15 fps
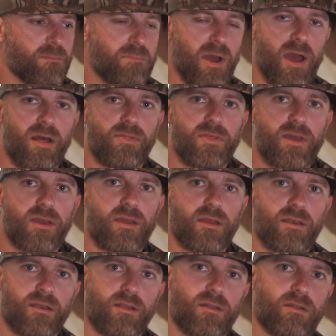pine
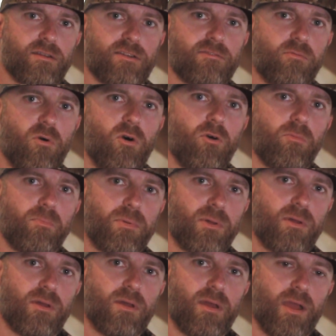thicket, swamp,
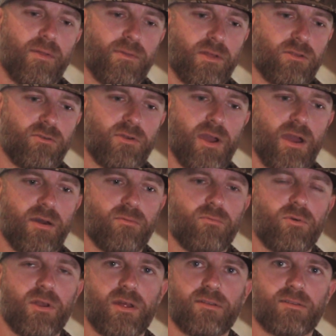and then you got
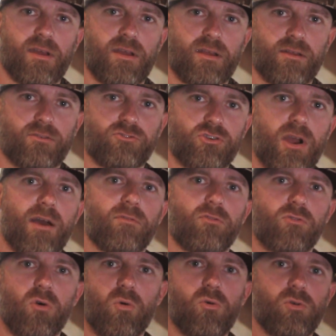what is a
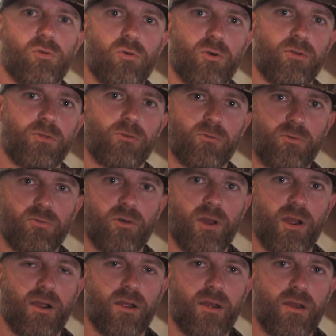travel corridor through
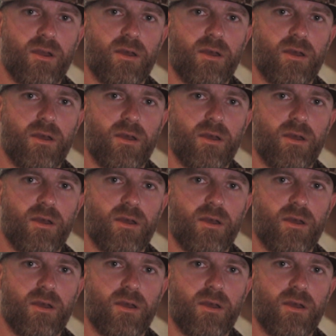there.